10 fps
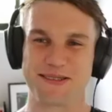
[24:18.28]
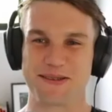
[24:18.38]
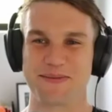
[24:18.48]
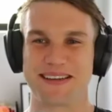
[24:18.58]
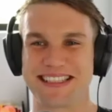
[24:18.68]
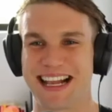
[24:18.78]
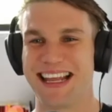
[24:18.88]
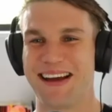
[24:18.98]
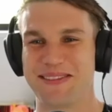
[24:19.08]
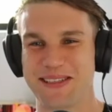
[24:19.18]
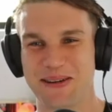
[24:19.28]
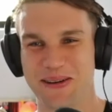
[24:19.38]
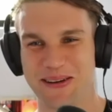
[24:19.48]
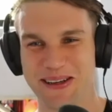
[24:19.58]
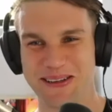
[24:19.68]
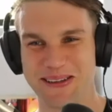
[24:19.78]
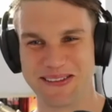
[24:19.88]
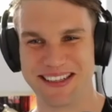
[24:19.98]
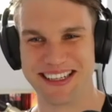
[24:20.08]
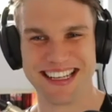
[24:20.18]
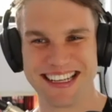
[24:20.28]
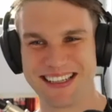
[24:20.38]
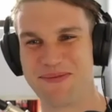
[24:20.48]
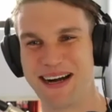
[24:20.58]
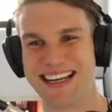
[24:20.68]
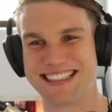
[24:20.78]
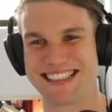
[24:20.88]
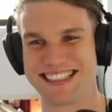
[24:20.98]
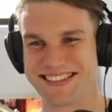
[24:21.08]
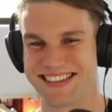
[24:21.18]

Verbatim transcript: much lavender oil, but still, that's